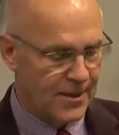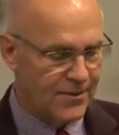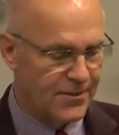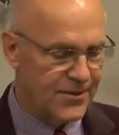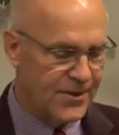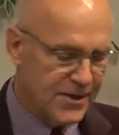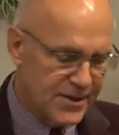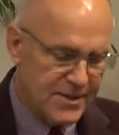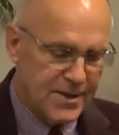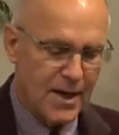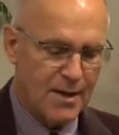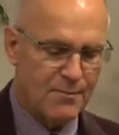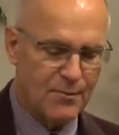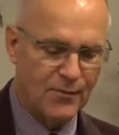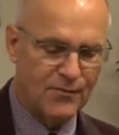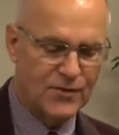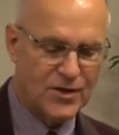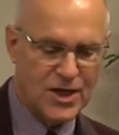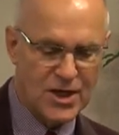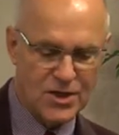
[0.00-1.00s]
This type
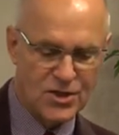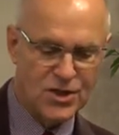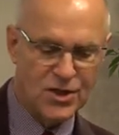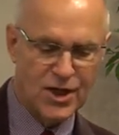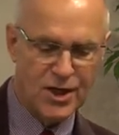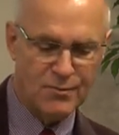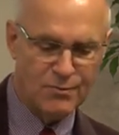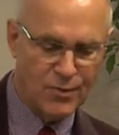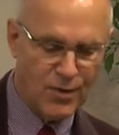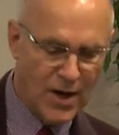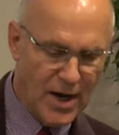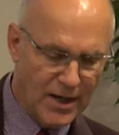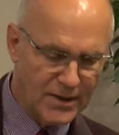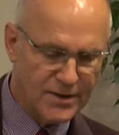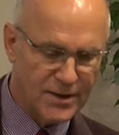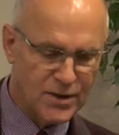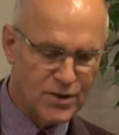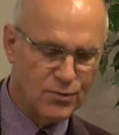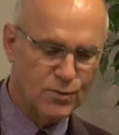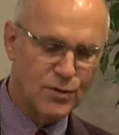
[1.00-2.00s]
of teaching and
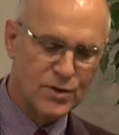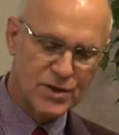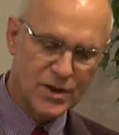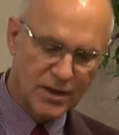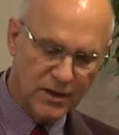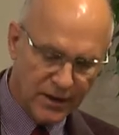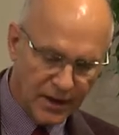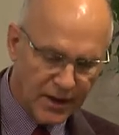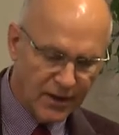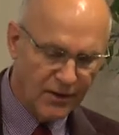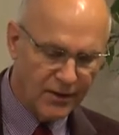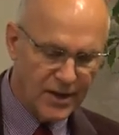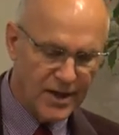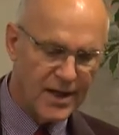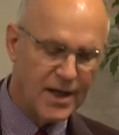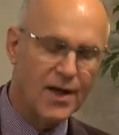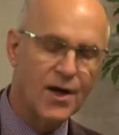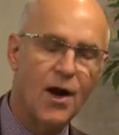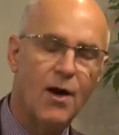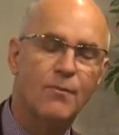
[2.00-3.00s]
practice was clearly
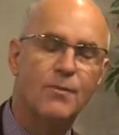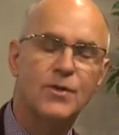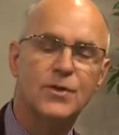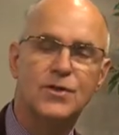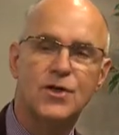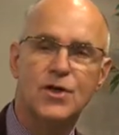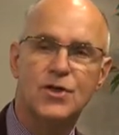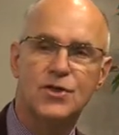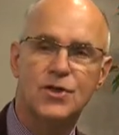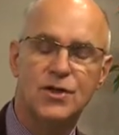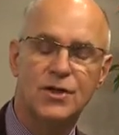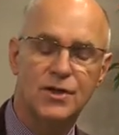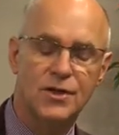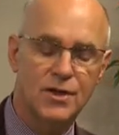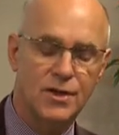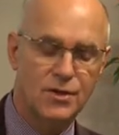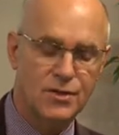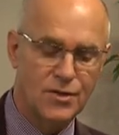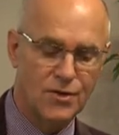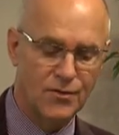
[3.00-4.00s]
in
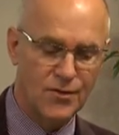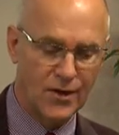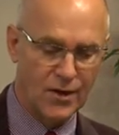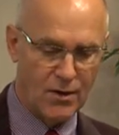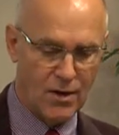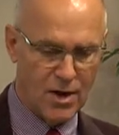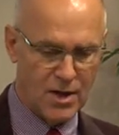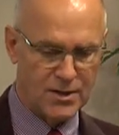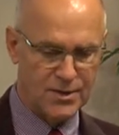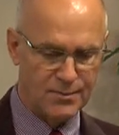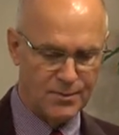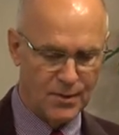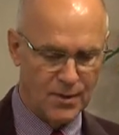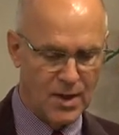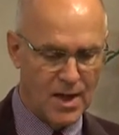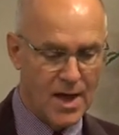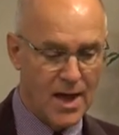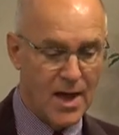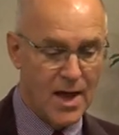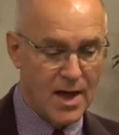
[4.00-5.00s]
opposition to the gospel.